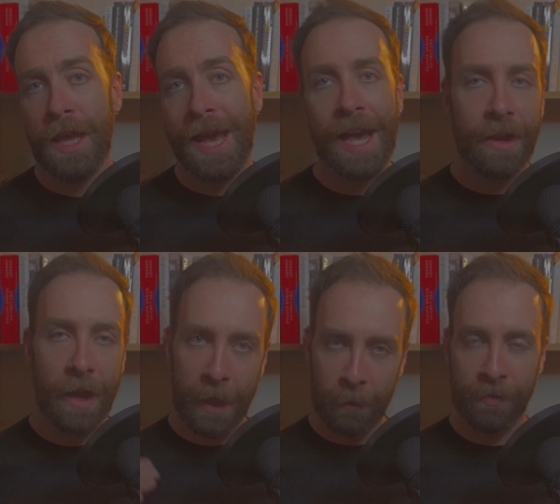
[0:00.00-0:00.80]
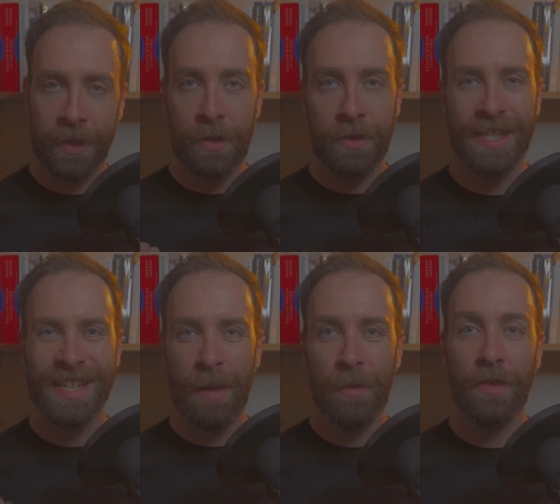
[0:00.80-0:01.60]
Anna helpfully uses
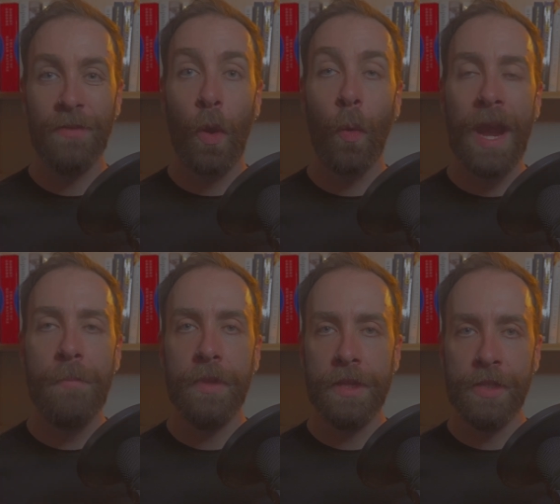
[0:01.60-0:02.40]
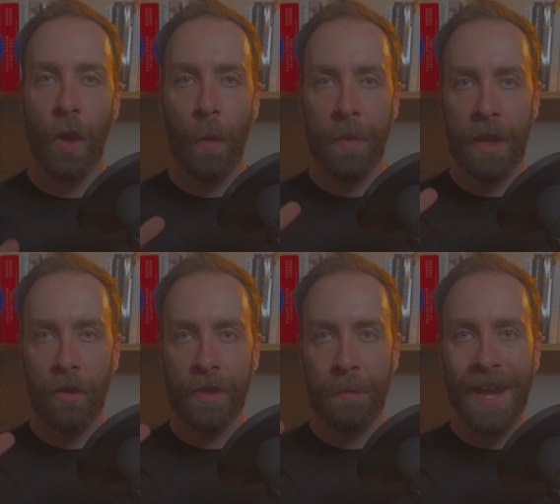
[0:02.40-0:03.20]
the image of gremlins hopping
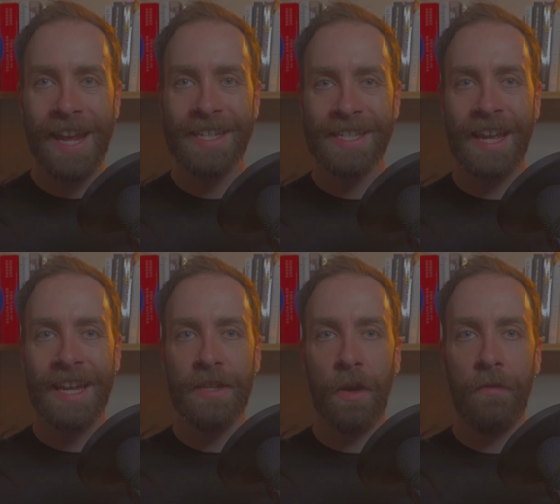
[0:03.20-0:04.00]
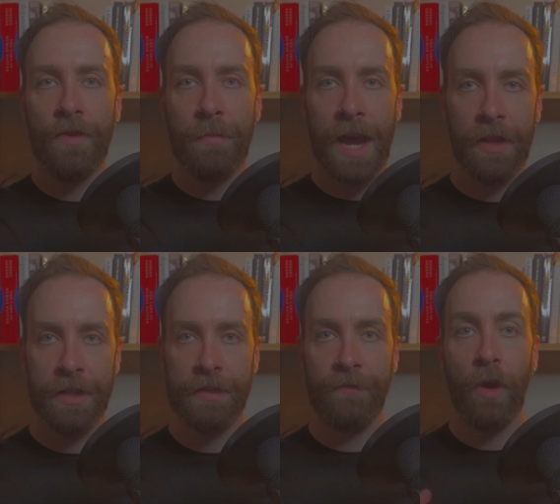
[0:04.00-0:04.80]
on the pain side of the
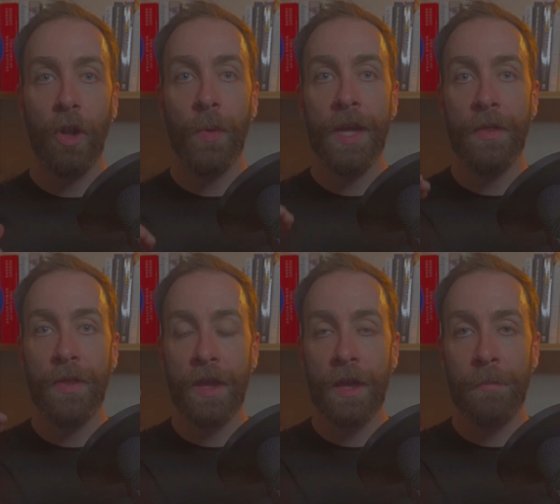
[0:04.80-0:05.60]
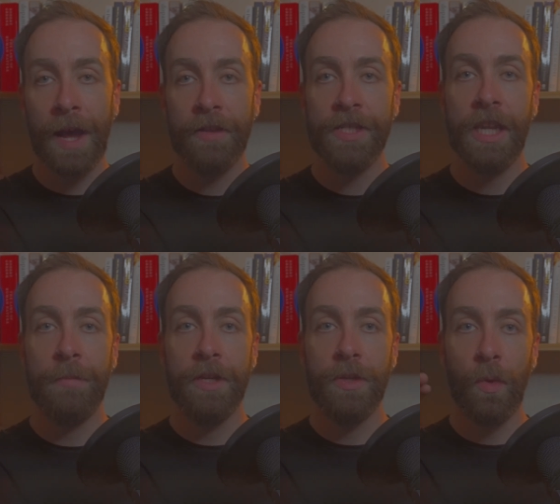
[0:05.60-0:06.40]
balance, following the balance
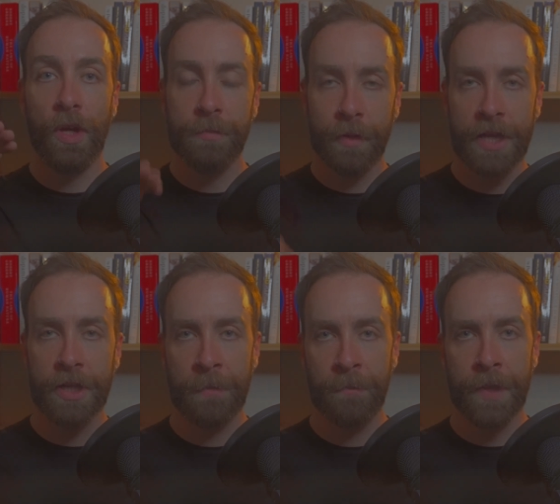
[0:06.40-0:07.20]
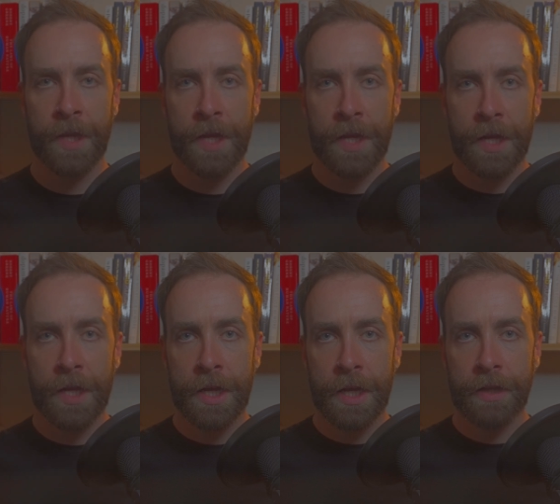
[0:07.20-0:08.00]
tipping towards pleasure.
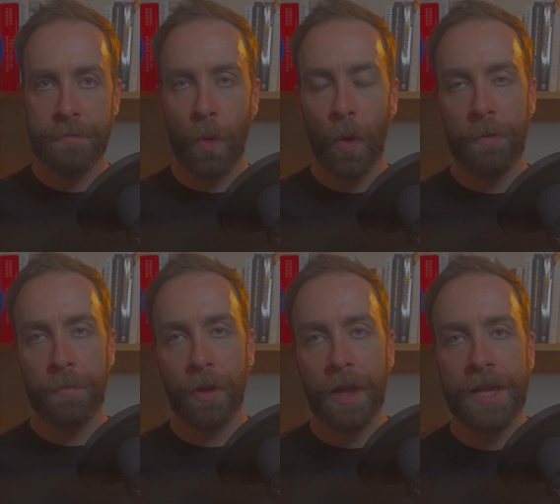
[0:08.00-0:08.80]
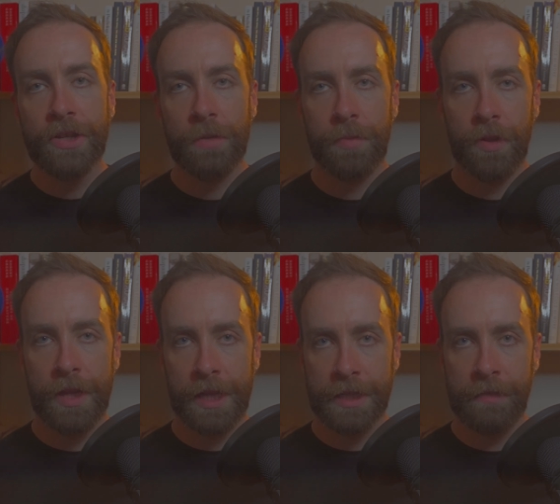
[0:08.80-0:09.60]
The more pleasurable
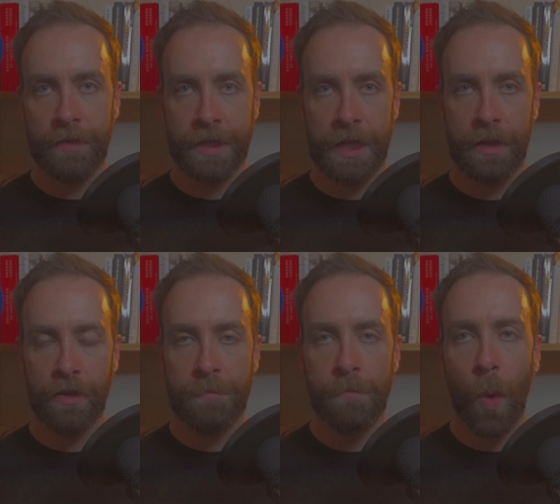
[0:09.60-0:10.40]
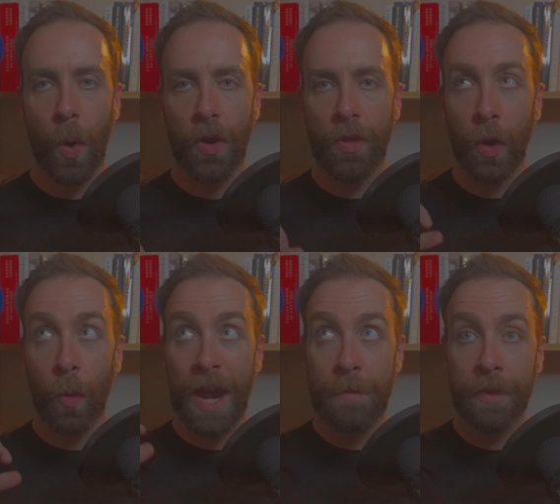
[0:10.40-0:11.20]
the activity, the more the
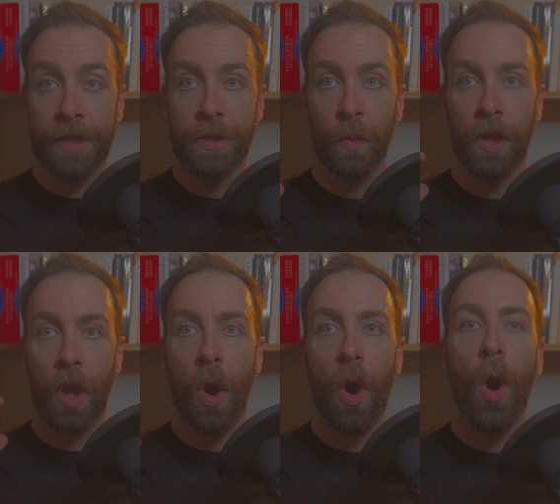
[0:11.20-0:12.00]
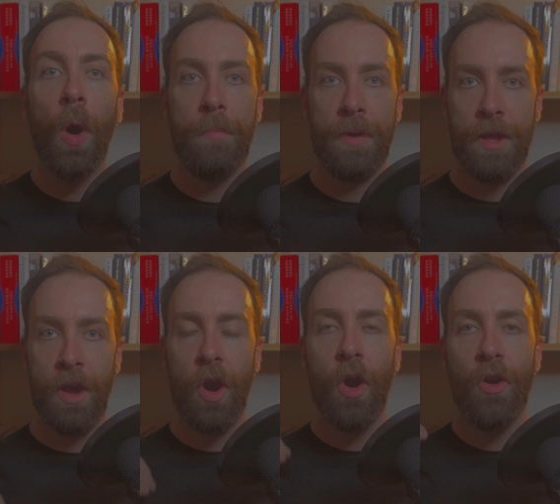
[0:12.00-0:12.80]
gremlins will hop
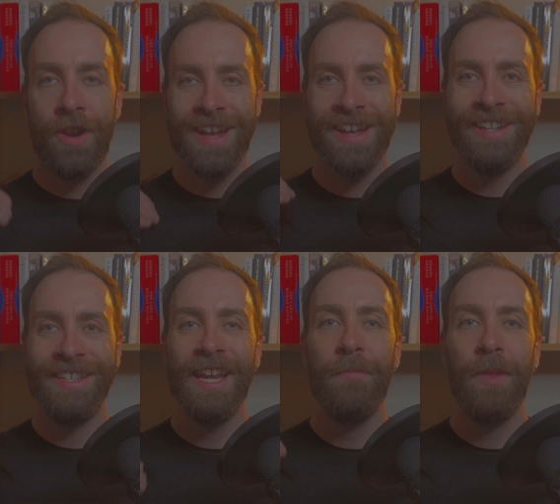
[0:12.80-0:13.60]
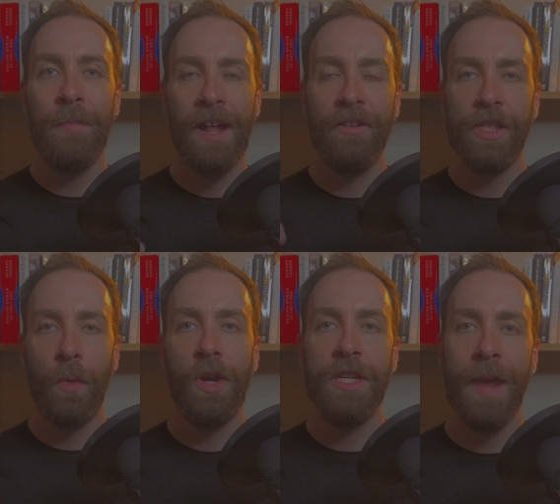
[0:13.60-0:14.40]
on and tip the balance
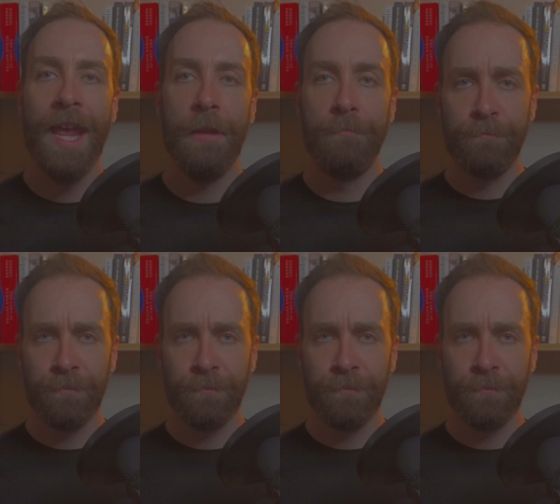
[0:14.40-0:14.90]
towards pain.